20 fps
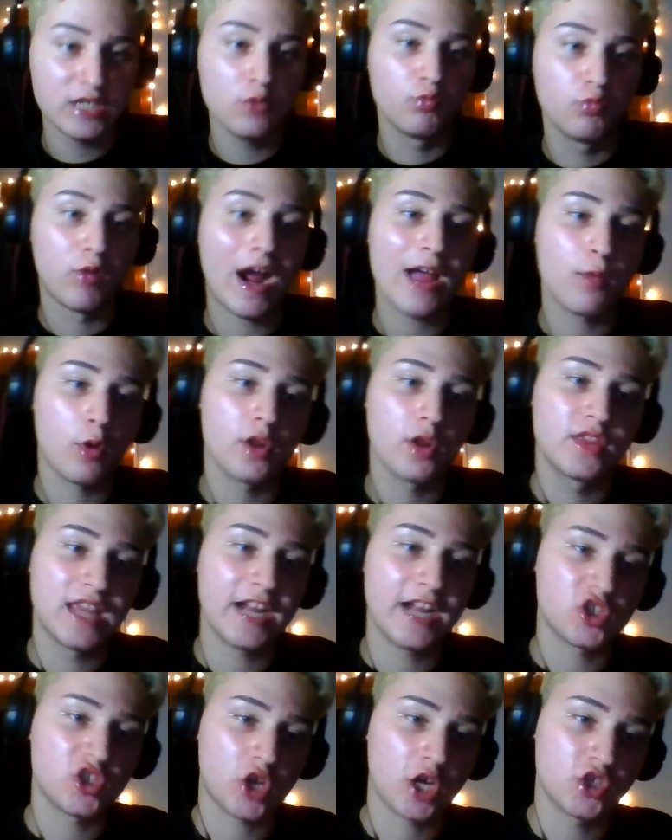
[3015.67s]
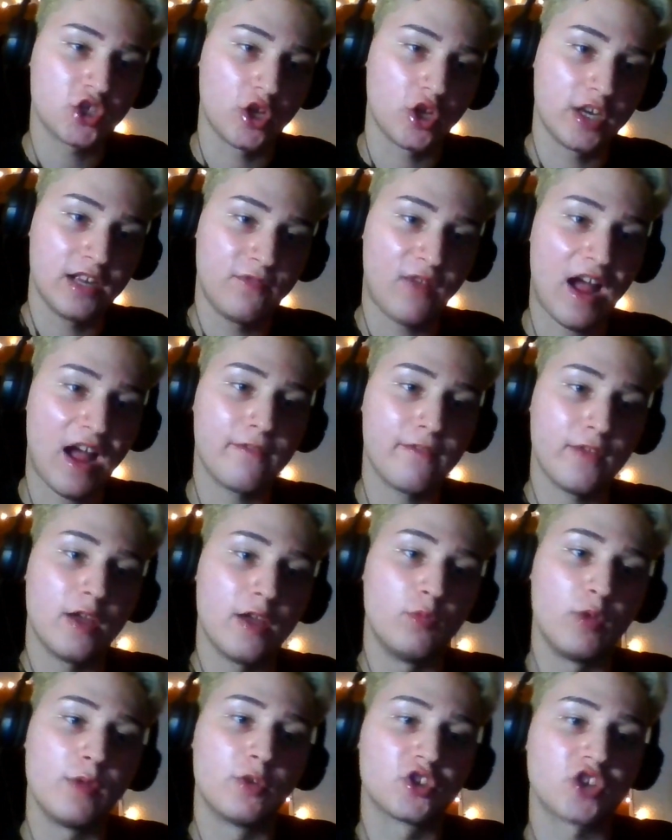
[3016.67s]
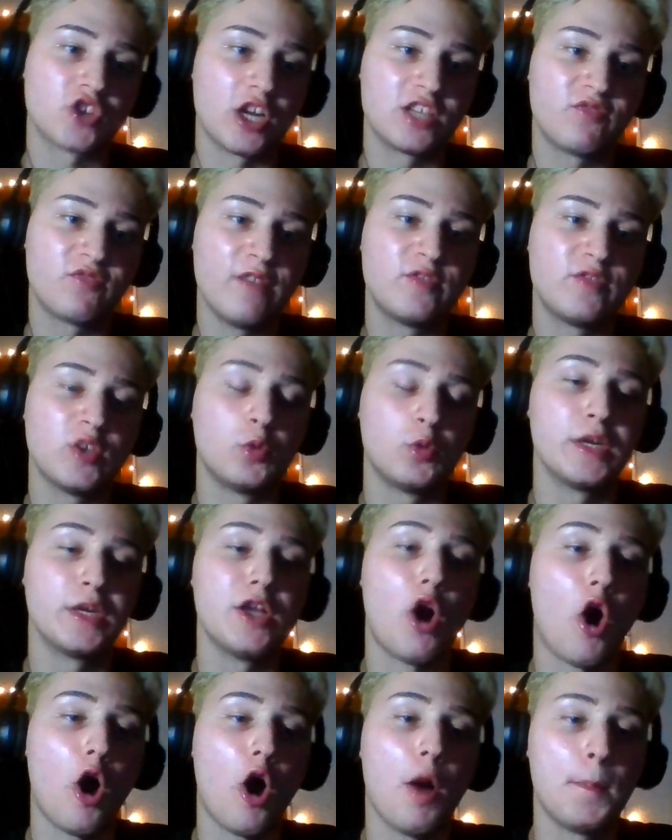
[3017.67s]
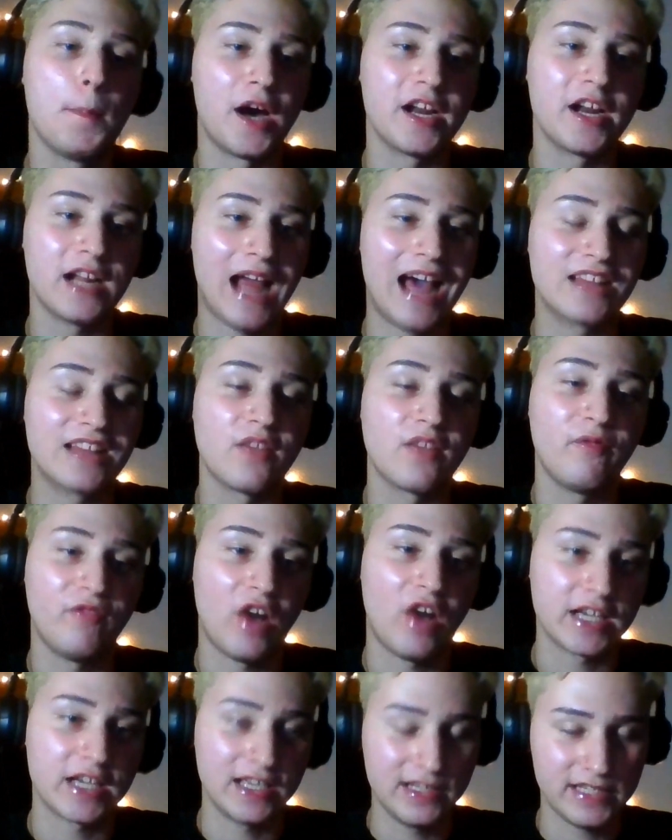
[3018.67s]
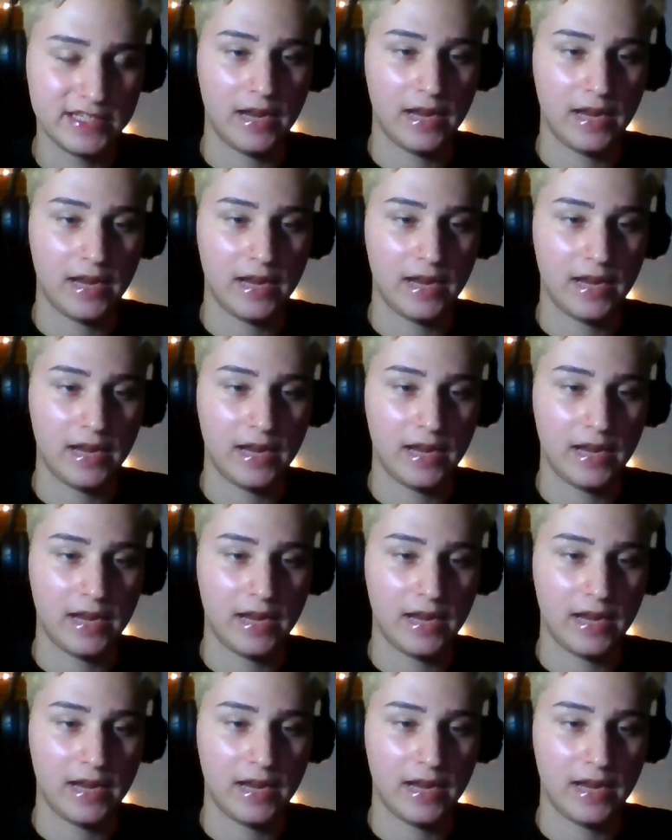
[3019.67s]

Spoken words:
Why were they charged $35 and we were charged $50? We all bought it at the fucking same